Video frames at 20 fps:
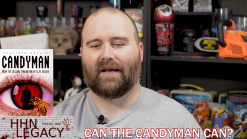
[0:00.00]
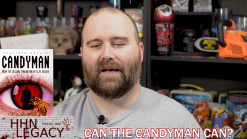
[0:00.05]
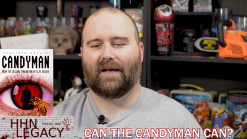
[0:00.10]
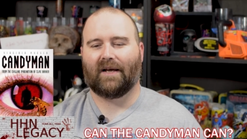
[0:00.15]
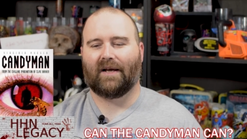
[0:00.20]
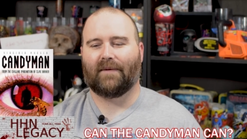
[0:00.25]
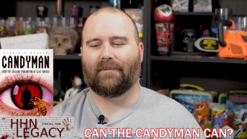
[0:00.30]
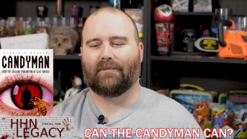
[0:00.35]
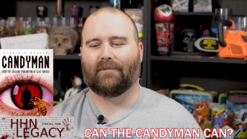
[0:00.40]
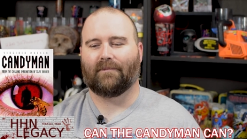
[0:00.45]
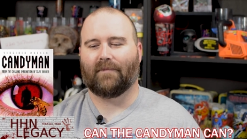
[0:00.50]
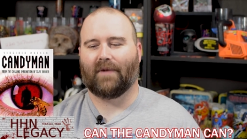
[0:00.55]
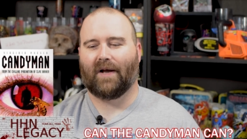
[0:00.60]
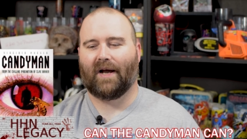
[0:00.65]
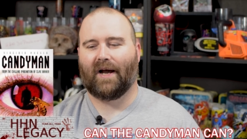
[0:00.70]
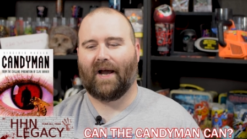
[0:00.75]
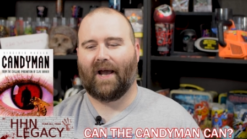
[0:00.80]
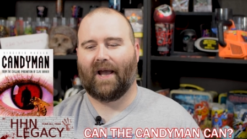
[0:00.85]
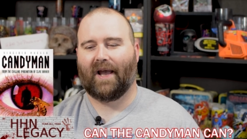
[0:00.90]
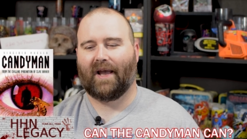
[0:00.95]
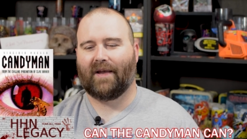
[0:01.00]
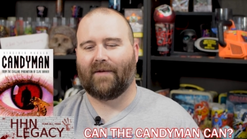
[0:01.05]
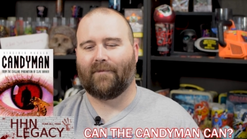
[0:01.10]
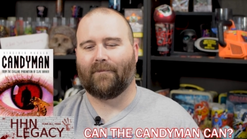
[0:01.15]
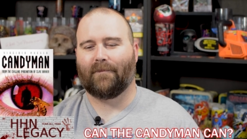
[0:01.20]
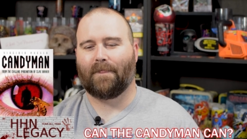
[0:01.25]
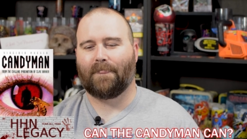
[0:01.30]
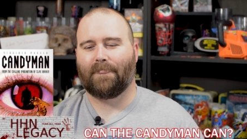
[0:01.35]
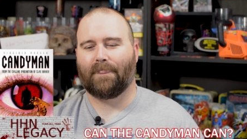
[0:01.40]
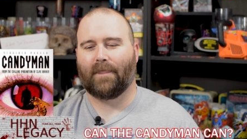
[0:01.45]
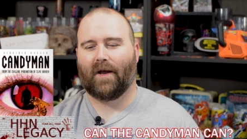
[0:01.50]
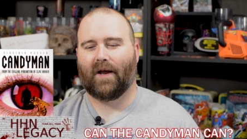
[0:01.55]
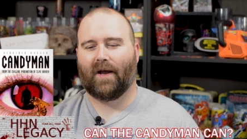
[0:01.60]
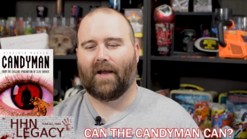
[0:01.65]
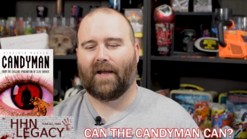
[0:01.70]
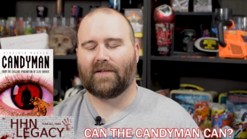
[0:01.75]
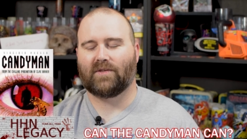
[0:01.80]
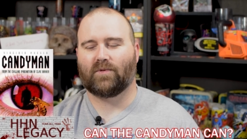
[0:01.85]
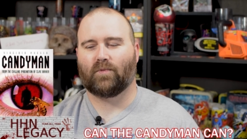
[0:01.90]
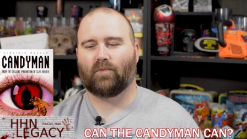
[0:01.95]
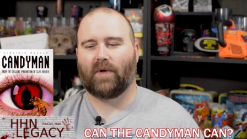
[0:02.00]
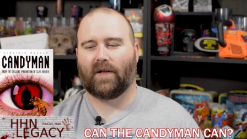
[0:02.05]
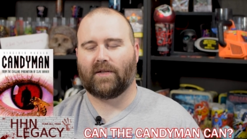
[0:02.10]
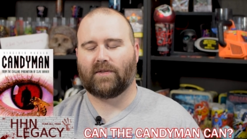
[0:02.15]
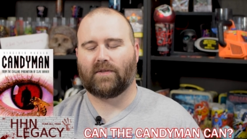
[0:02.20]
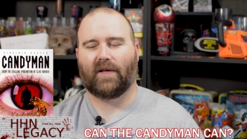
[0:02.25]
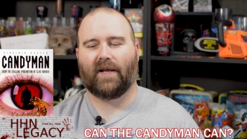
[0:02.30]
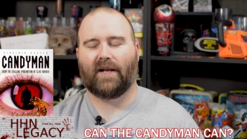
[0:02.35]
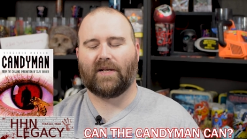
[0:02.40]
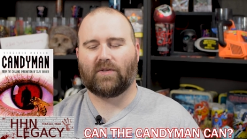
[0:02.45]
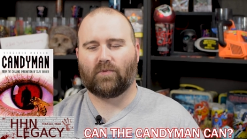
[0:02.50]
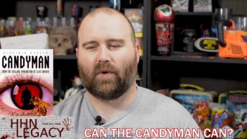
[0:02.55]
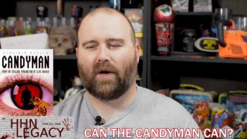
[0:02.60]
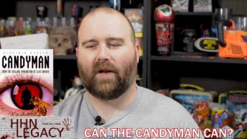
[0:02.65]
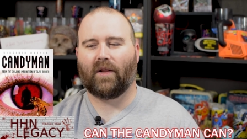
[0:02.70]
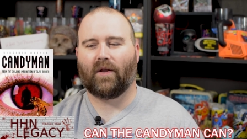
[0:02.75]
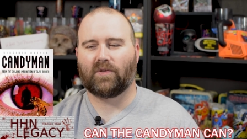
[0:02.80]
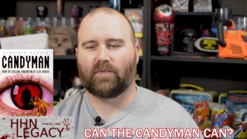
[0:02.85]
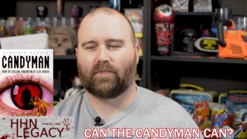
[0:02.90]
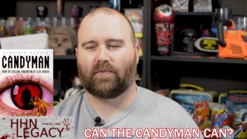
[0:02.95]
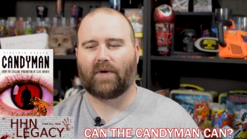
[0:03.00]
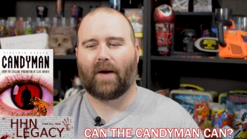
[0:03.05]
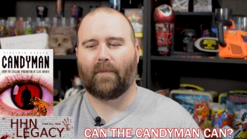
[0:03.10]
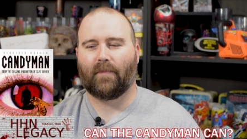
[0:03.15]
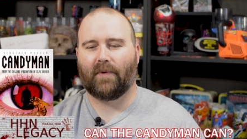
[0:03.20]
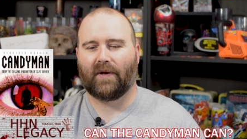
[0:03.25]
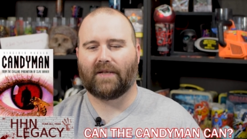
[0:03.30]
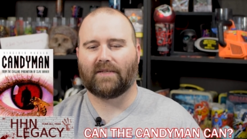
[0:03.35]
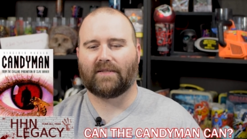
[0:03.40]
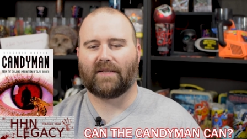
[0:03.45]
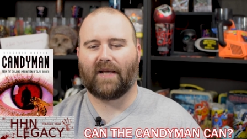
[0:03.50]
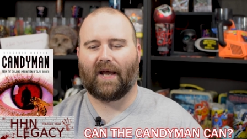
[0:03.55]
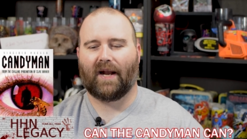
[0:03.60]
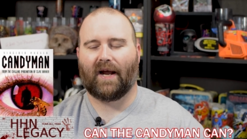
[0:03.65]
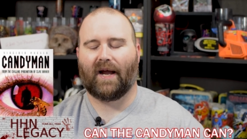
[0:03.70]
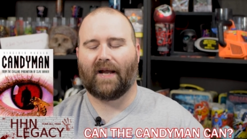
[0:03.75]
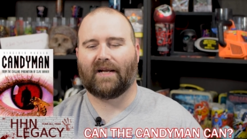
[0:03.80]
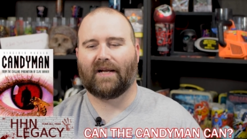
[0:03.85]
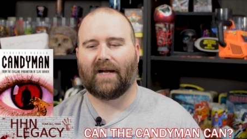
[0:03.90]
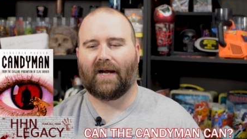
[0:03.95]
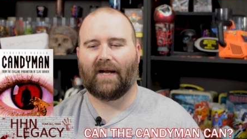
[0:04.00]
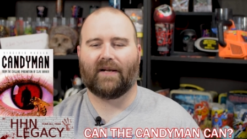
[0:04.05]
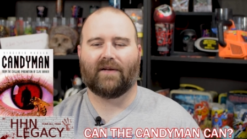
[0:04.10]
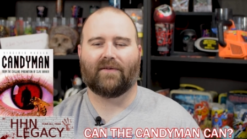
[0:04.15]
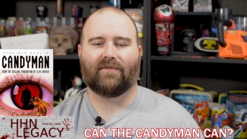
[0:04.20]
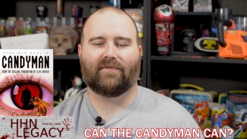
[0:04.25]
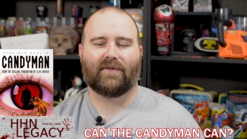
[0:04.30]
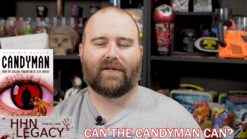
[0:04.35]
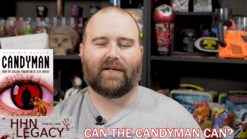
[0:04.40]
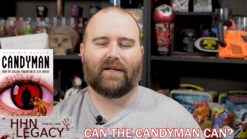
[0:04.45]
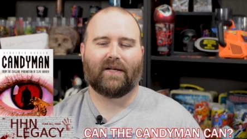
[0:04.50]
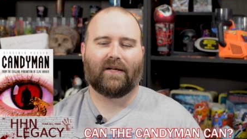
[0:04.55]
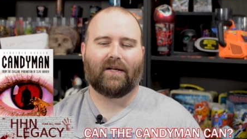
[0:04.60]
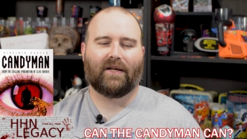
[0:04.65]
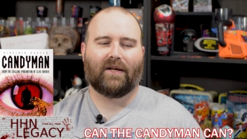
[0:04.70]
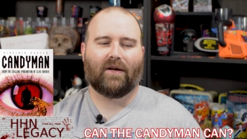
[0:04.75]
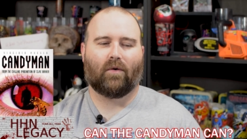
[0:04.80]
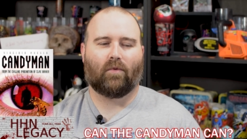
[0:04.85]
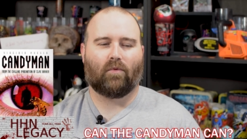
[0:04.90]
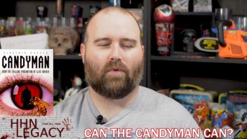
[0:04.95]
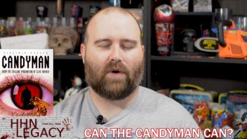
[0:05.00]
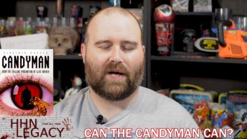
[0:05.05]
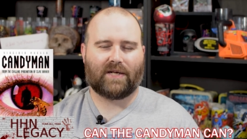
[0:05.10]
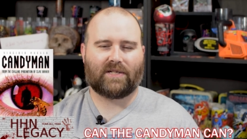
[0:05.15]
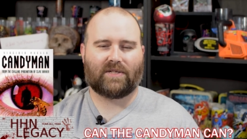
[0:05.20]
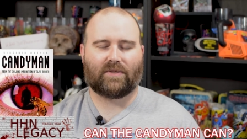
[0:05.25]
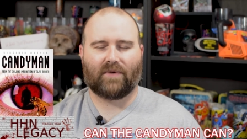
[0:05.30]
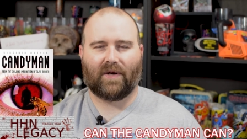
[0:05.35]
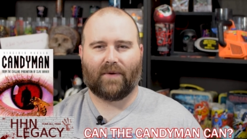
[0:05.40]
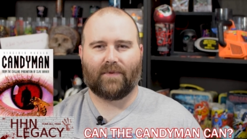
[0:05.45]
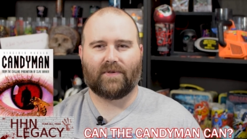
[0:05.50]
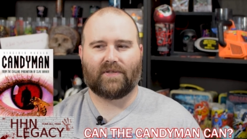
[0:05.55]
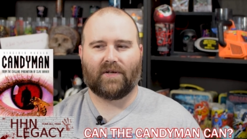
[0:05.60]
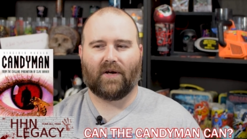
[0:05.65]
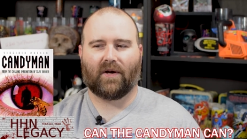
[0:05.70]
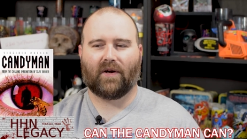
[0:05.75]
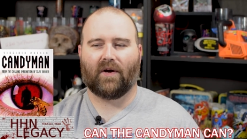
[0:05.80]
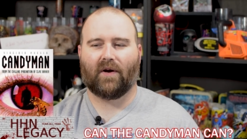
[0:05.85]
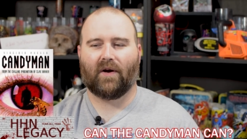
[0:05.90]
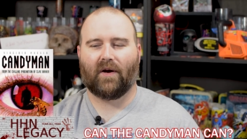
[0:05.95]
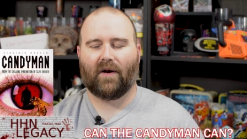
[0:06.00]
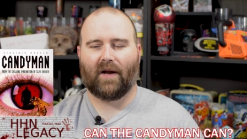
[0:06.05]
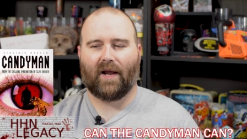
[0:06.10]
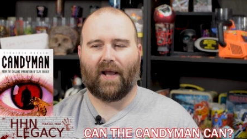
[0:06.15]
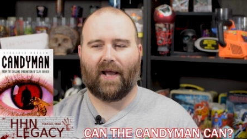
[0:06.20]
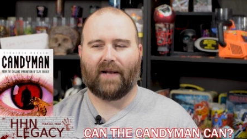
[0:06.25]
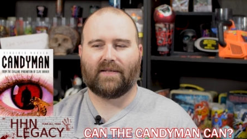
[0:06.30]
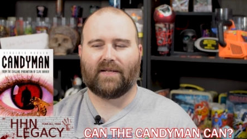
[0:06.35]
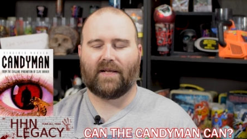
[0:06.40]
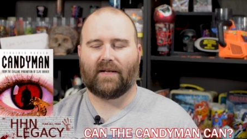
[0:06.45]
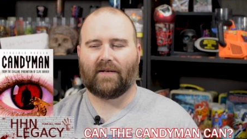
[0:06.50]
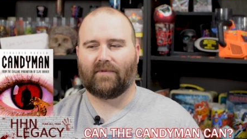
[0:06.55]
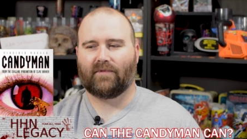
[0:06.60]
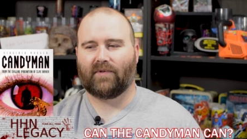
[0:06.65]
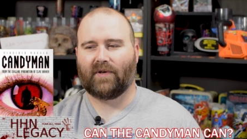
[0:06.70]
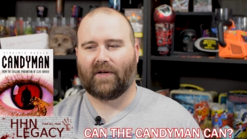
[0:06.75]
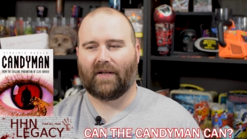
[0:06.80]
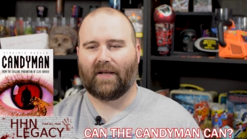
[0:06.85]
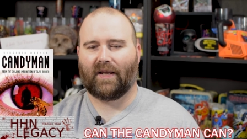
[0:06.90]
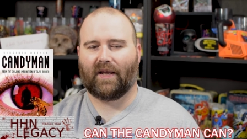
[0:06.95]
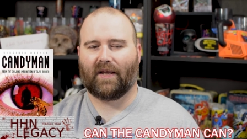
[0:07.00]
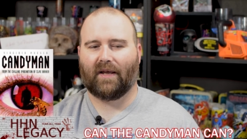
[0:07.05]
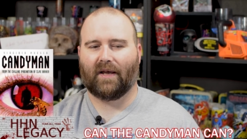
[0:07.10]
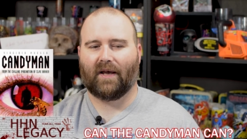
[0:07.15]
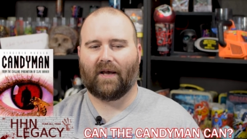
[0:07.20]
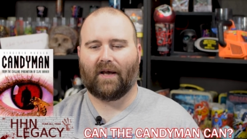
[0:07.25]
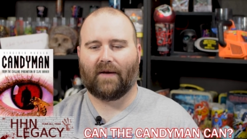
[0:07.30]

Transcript: It is one of those properties that I kind of watched when I was younger and didn't really